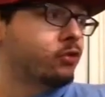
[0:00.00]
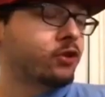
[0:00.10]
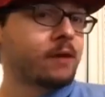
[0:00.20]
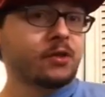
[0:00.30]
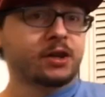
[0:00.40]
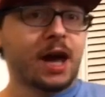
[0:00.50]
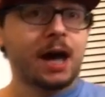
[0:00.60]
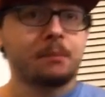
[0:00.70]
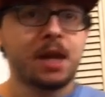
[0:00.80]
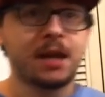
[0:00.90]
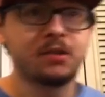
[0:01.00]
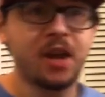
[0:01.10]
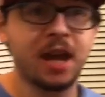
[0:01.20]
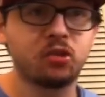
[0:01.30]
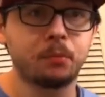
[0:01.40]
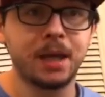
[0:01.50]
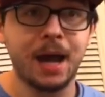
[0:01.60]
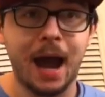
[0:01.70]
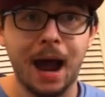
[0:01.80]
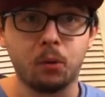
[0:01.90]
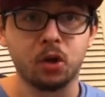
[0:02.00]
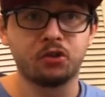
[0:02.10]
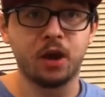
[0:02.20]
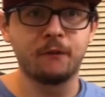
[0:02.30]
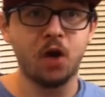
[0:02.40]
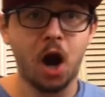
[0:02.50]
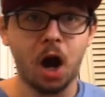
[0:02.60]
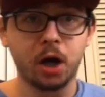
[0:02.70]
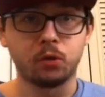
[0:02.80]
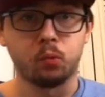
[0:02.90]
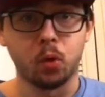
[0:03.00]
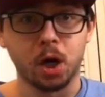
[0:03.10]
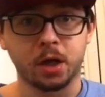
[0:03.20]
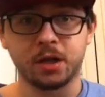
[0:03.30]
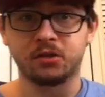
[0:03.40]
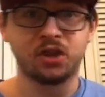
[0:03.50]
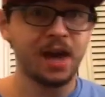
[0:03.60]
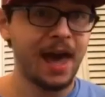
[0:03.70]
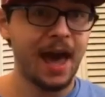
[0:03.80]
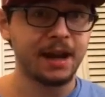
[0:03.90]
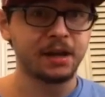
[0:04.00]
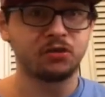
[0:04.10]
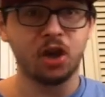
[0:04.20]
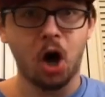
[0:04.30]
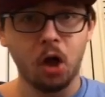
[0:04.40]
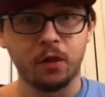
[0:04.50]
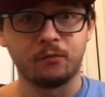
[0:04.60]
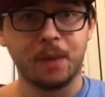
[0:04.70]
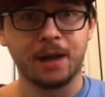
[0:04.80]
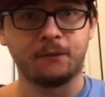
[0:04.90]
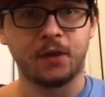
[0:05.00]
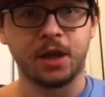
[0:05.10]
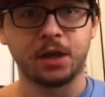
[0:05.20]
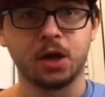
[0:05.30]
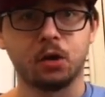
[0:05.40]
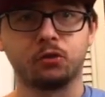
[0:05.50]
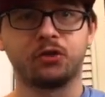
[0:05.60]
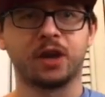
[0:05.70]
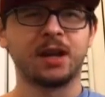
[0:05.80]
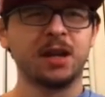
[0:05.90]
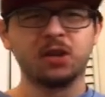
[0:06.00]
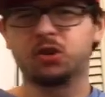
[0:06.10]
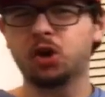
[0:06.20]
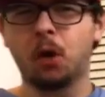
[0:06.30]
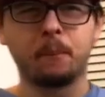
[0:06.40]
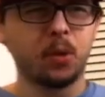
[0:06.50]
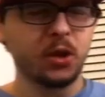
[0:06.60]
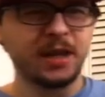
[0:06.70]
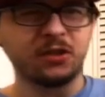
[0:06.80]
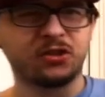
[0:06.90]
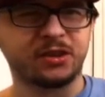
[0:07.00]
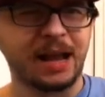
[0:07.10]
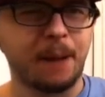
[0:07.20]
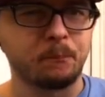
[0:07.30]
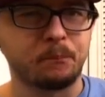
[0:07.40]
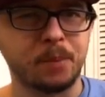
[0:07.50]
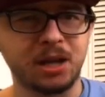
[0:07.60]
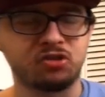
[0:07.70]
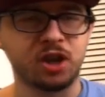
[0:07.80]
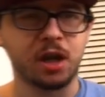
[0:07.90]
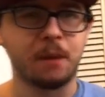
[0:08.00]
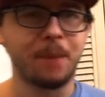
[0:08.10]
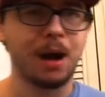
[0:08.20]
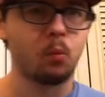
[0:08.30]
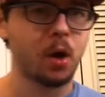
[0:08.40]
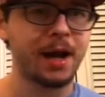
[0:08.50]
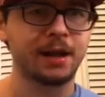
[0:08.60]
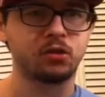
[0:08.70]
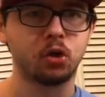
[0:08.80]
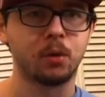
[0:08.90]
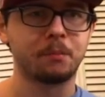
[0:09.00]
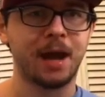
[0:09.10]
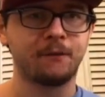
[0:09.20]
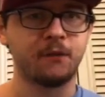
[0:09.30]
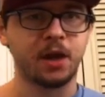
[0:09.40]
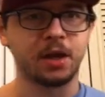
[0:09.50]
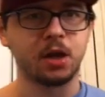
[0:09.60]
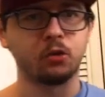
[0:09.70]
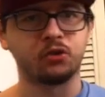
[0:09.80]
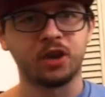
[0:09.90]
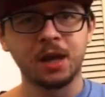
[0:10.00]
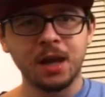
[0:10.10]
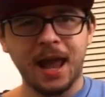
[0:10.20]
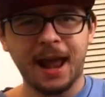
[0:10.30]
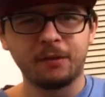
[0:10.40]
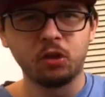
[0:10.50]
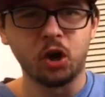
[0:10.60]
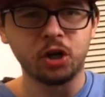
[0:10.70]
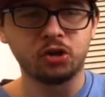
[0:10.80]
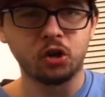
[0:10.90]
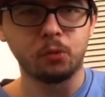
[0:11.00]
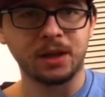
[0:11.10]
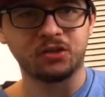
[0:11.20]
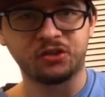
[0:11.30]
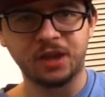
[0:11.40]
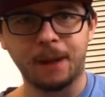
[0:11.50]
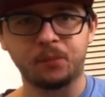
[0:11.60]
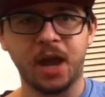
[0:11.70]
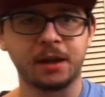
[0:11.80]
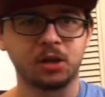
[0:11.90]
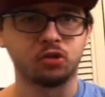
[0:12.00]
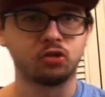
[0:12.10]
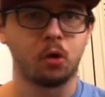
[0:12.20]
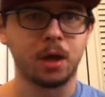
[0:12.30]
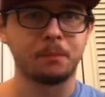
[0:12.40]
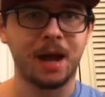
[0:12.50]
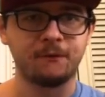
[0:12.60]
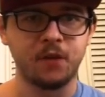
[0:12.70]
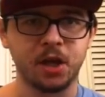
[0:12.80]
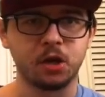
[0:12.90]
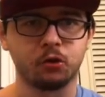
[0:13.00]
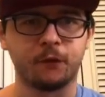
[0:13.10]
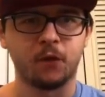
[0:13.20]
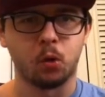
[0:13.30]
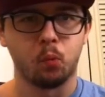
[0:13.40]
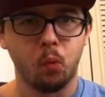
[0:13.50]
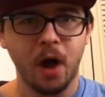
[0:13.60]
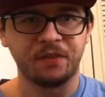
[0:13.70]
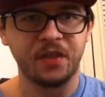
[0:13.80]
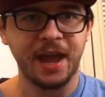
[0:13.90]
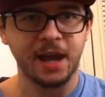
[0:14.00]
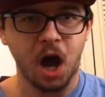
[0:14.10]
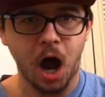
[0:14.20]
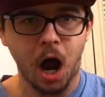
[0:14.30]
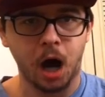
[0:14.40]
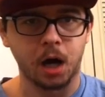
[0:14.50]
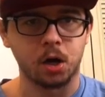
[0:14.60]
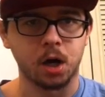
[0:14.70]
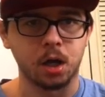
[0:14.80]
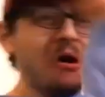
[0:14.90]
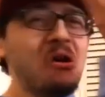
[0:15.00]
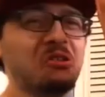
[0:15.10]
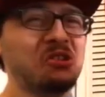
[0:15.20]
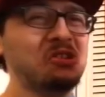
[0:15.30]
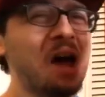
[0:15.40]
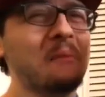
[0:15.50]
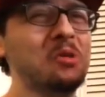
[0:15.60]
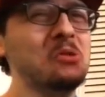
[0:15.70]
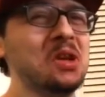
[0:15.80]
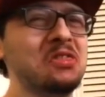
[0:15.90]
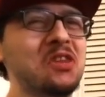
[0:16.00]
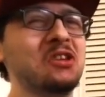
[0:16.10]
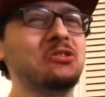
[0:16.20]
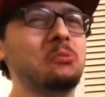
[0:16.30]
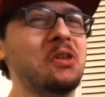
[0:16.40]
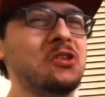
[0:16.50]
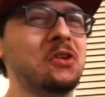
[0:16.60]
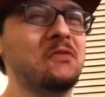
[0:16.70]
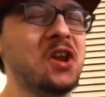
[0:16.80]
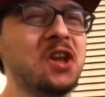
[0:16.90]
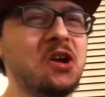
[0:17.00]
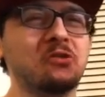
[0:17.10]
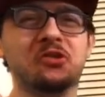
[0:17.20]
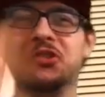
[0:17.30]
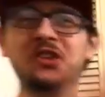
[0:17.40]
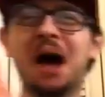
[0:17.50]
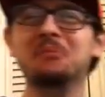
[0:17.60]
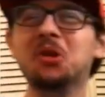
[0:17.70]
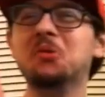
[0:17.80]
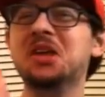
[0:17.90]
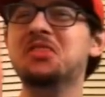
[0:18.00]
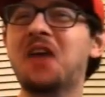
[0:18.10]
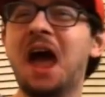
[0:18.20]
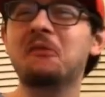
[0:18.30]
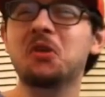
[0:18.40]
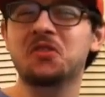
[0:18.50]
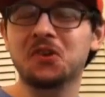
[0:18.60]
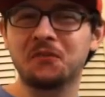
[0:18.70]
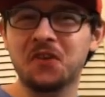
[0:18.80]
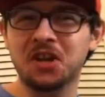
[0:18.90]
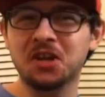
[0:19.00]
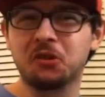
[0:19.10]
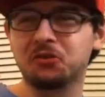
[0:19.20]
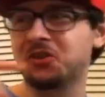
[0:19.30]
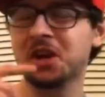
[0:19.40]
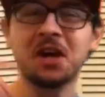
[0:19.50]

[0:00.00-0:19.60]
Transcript: Most of the time, it takes me hours of hard work to edit all of my videos, so please stop bitching judging about what I do in my videos, and learn to accept and enjoy my videos for what they are. Oh, stop doing this with your videos. Stop doing that with your videos.